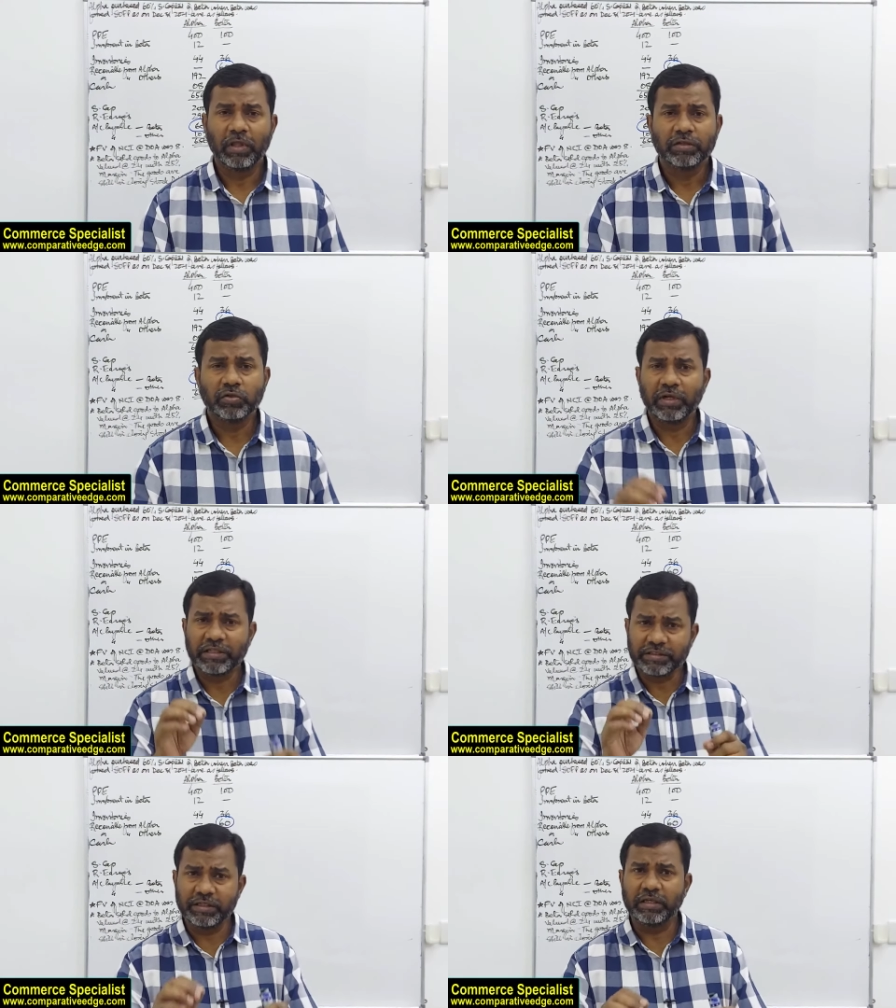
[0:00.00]
So
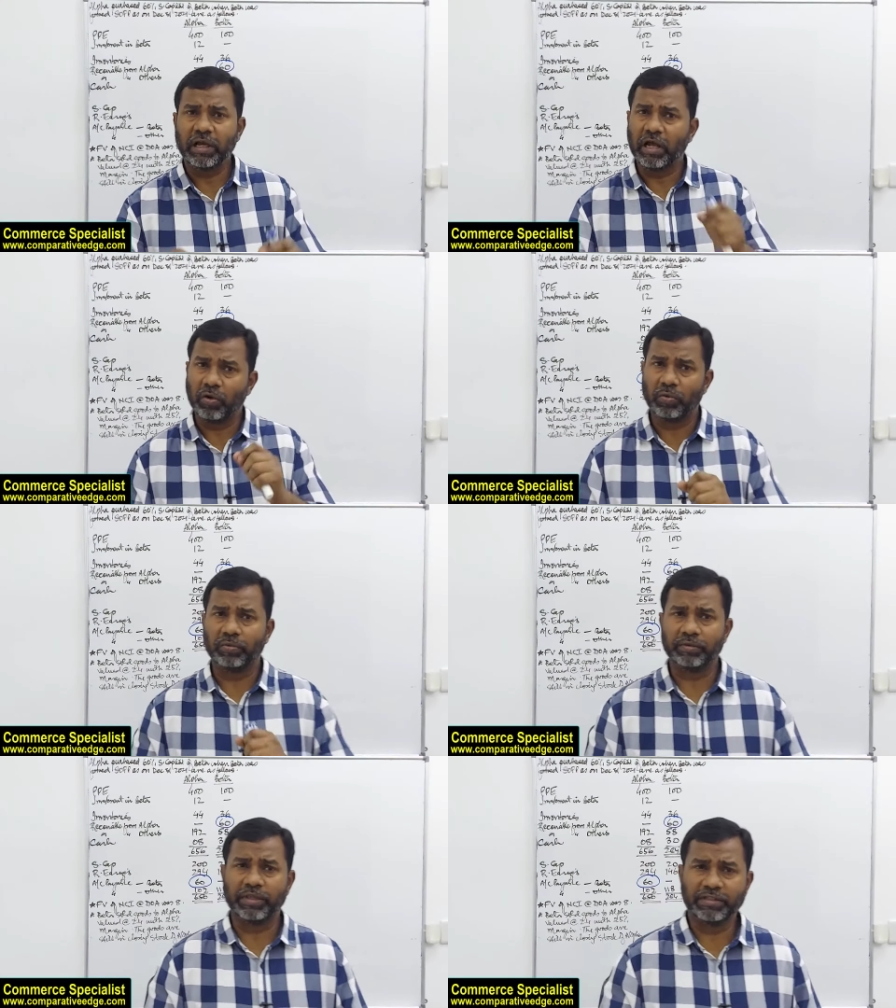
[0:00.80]
let's see
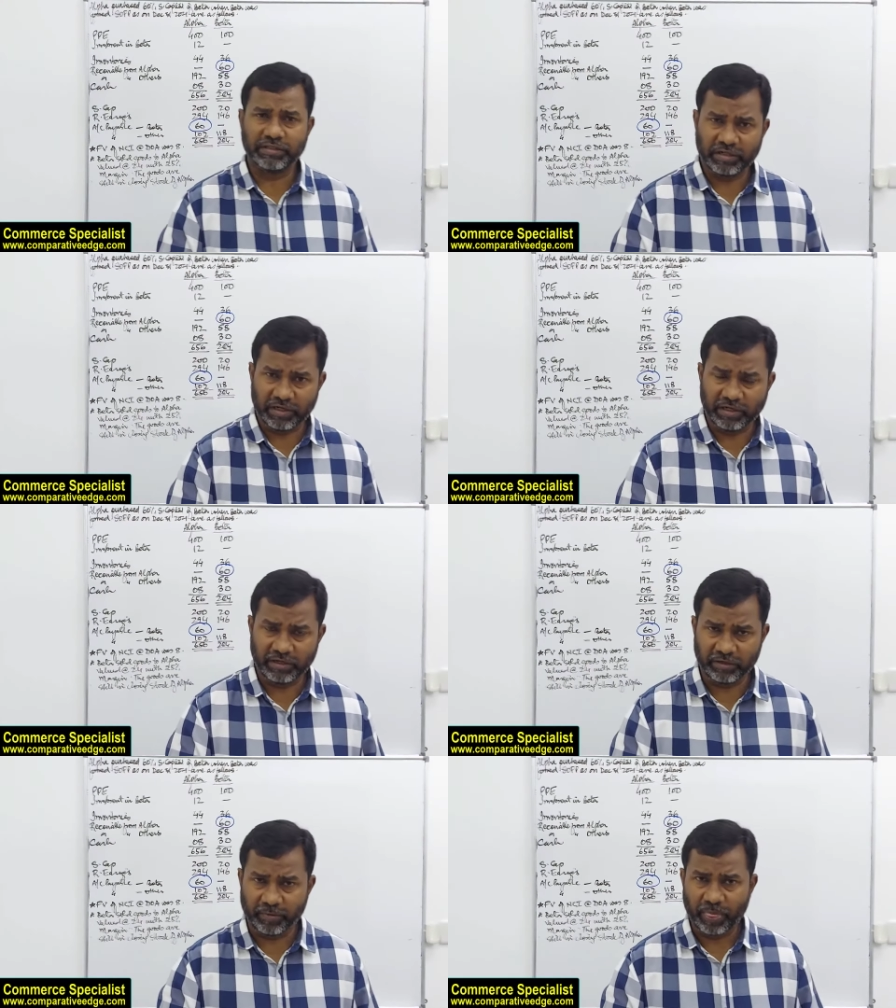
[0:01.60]
how things are done
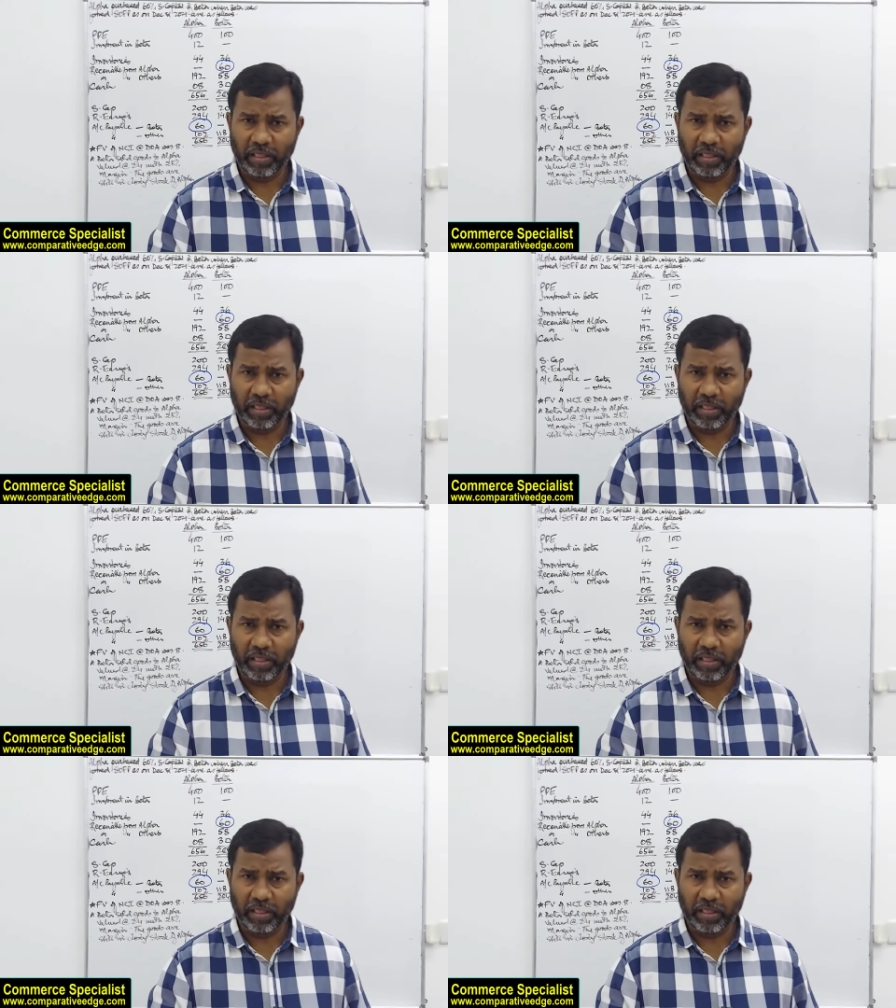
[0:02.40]
here.